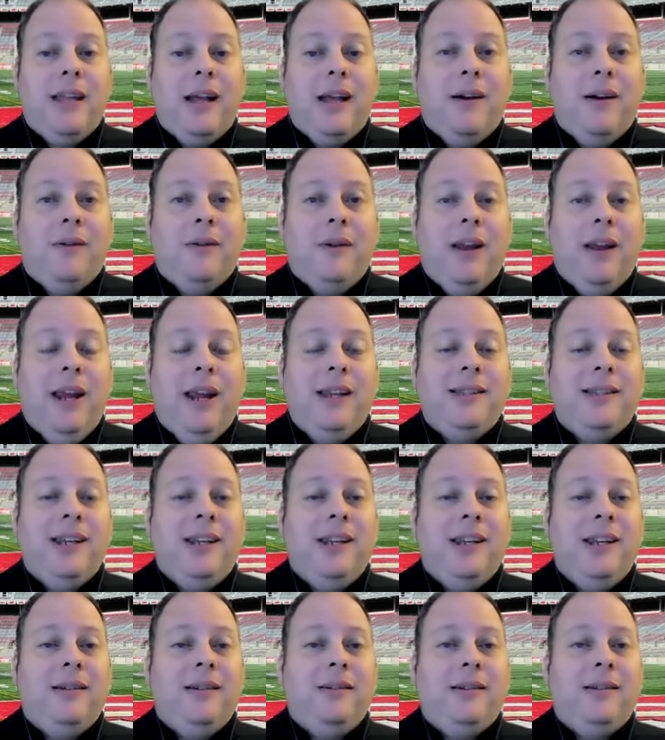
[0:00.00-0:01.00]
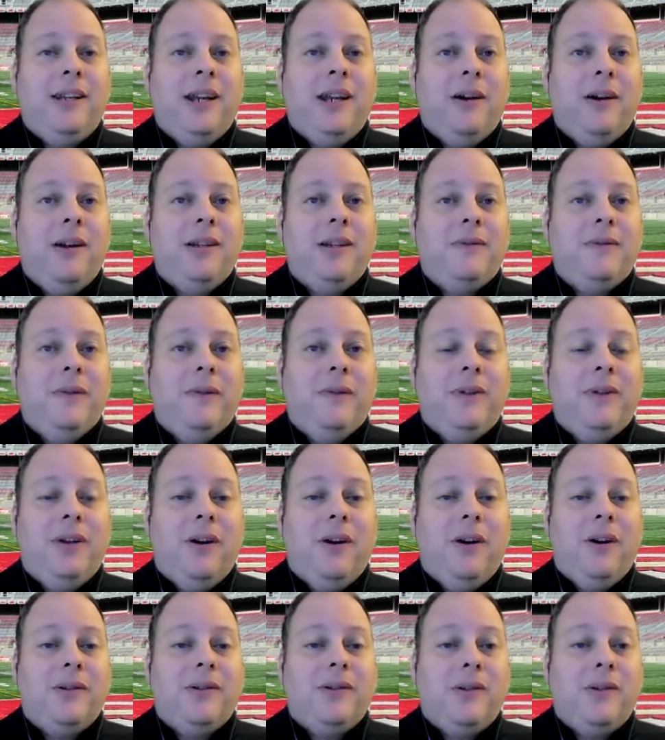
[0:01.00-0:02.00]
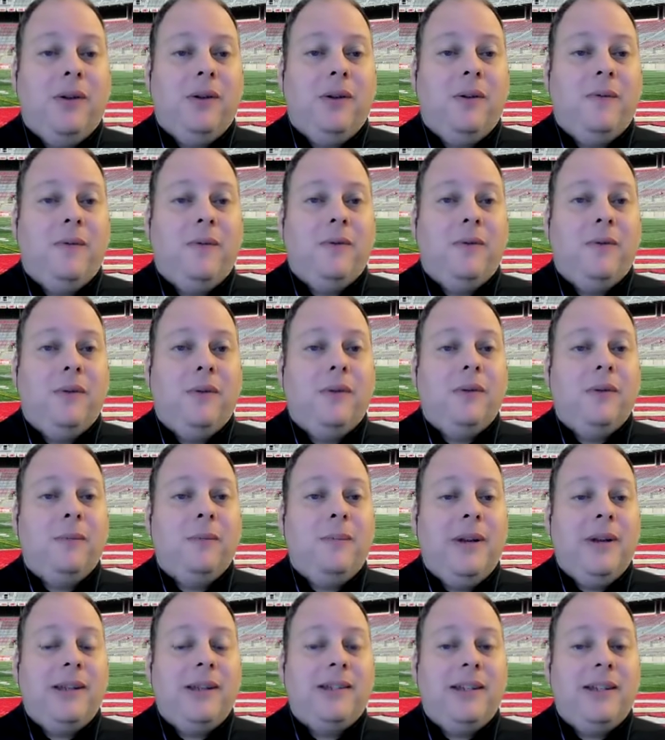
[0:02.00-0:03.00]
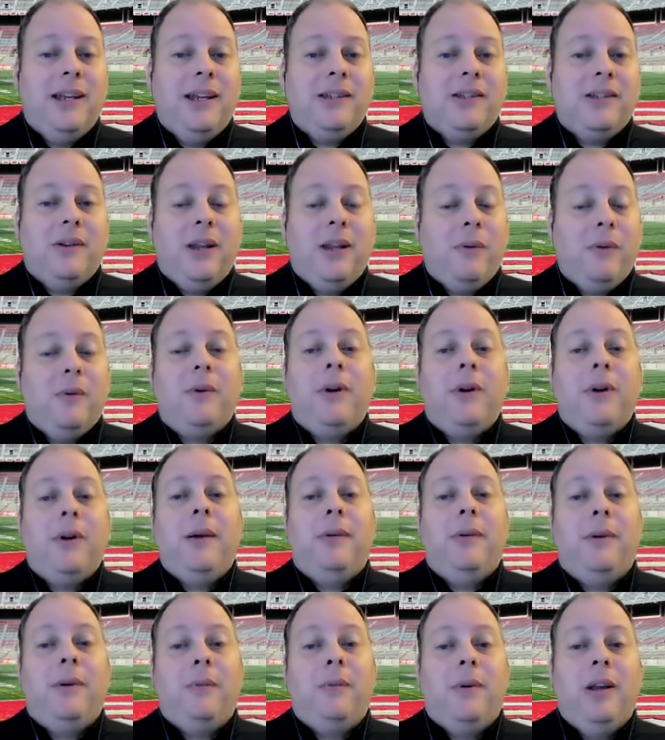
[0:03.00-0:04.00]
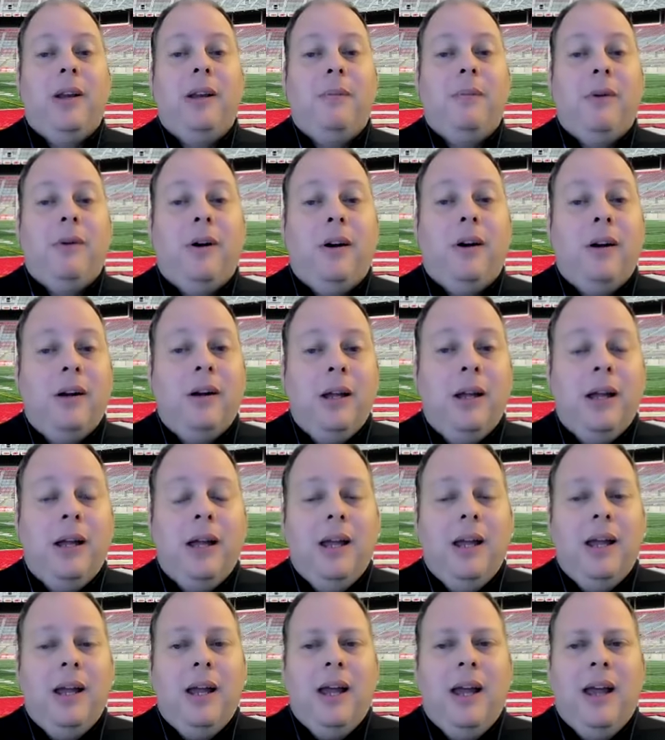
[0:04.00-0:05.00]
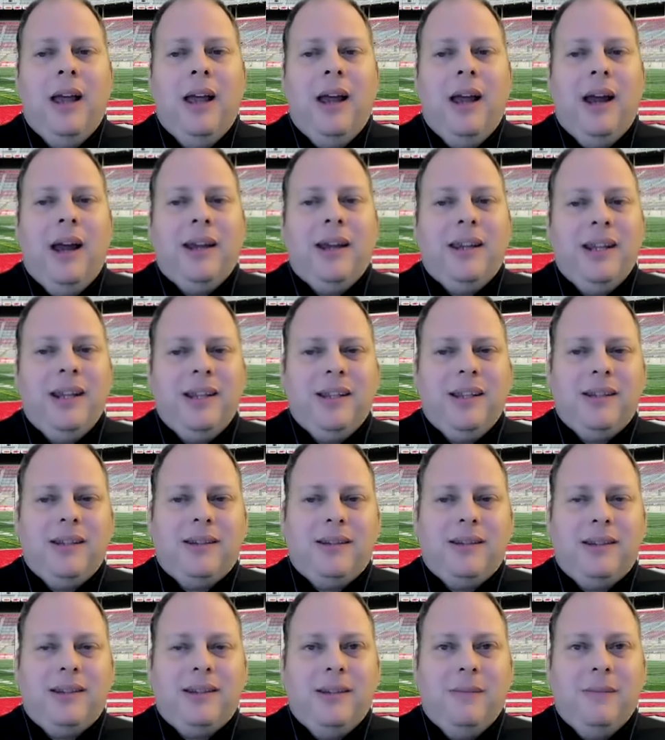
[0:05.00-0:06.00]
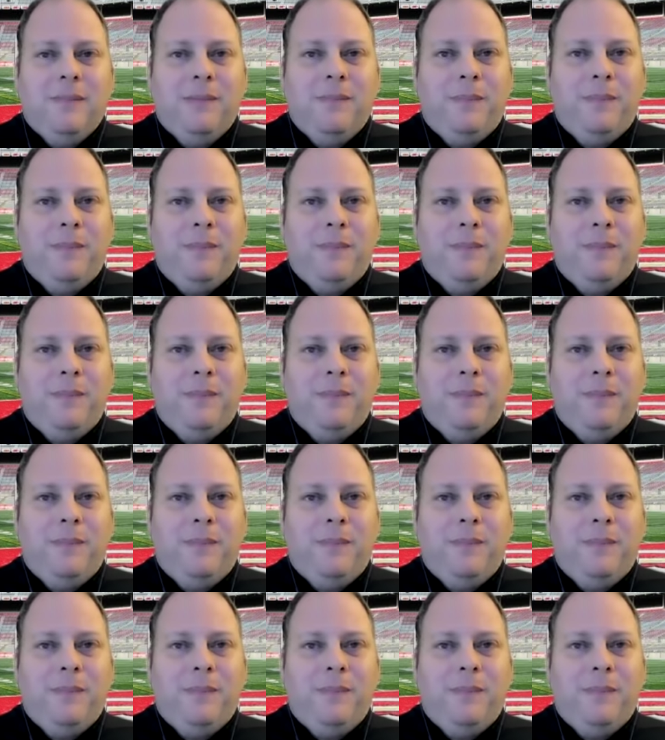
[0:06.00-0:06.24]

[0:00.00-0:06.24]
Now, 18 carries, 50 yards total for Penn State, so they weren't able to run the ball. I think that the